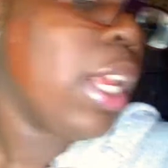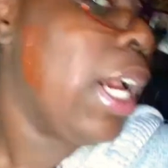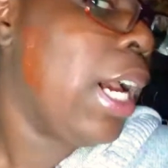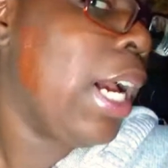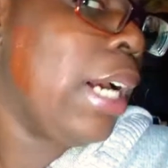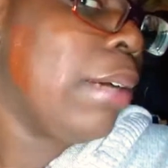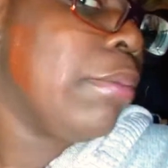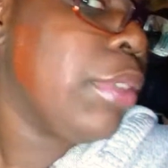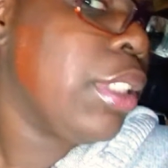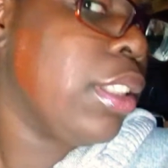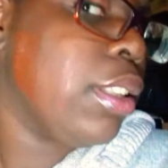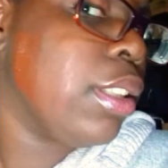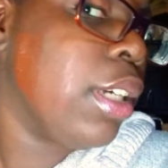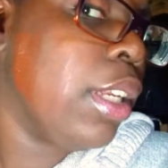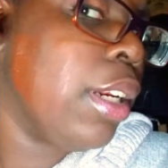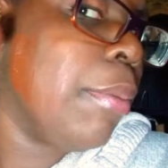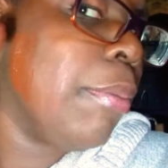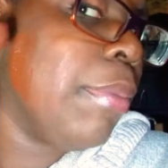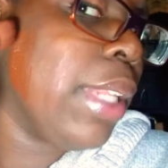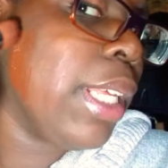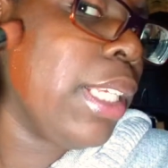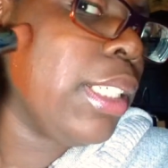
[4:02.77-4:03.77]
I'm just going to
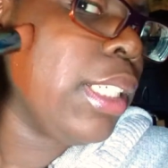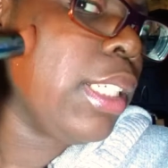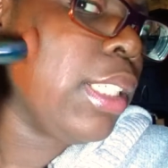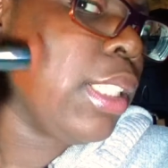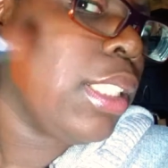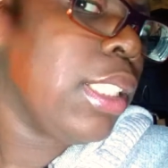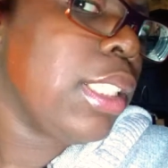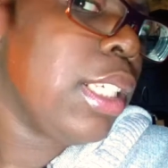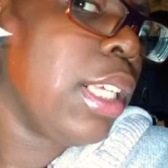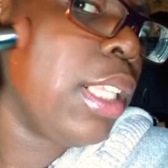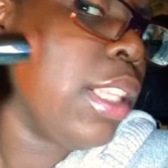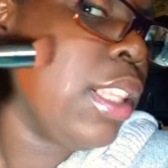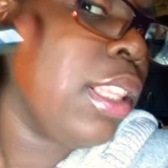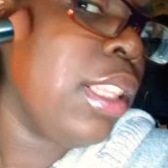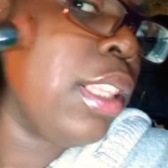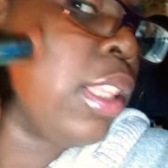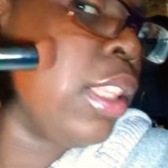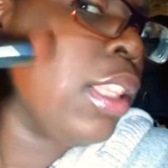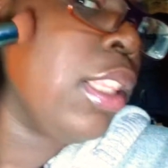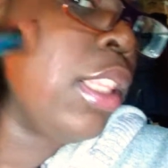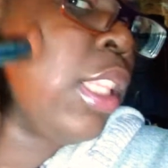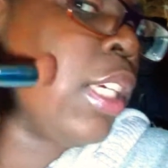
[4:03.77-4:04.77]
blend it into
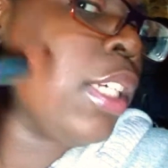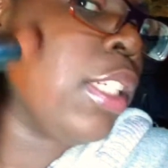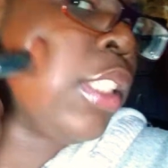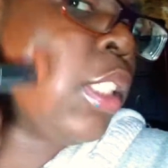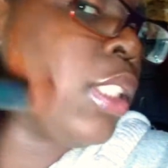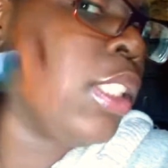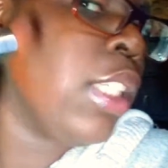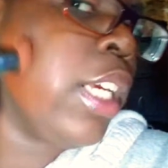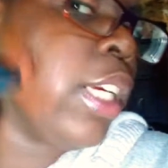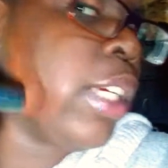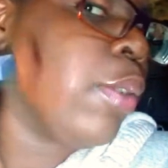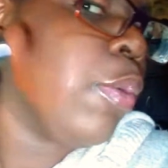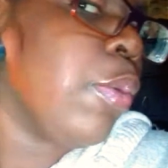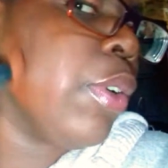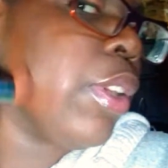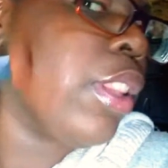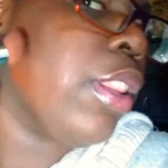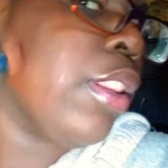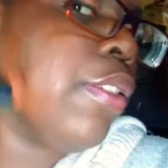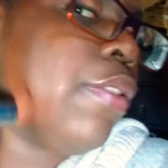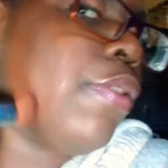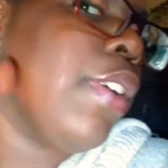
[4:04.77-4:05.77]
this and
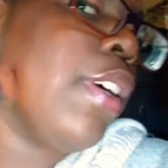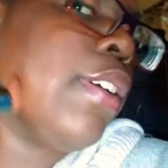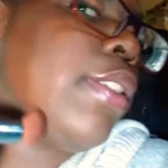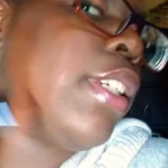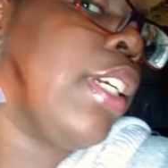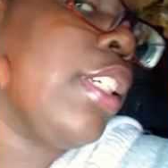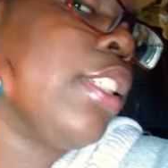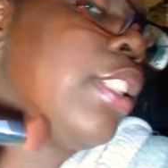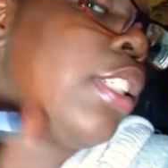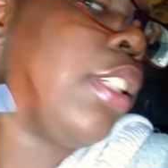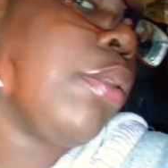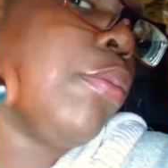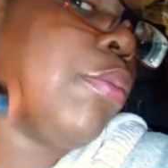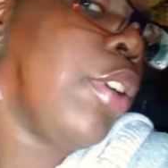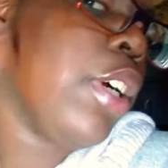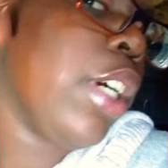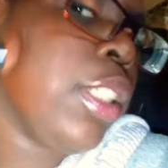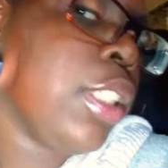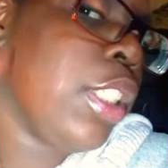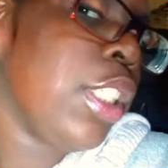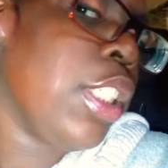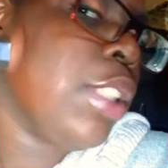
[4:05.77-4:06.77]
with the foundation
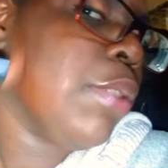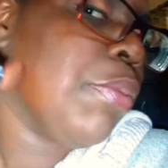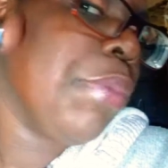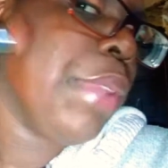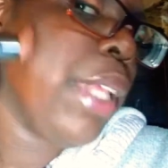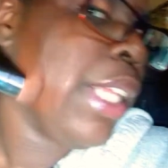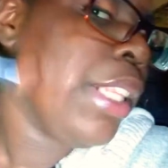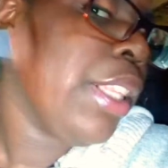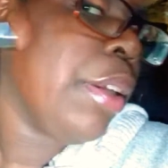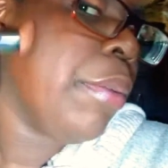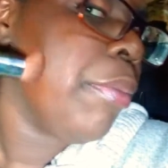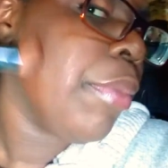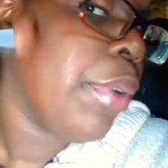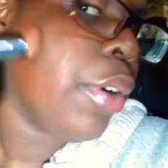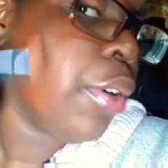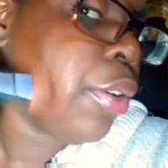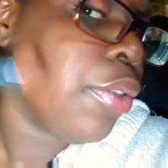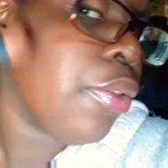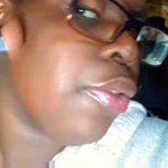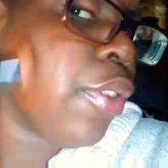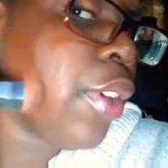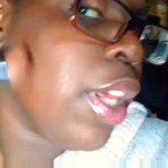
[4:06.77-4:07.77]
brush, just blend them
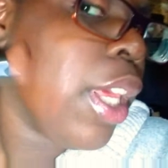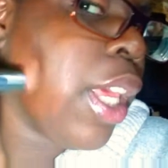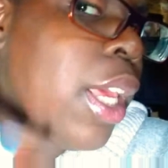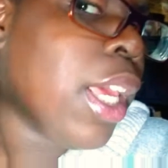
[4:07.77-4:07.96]
both.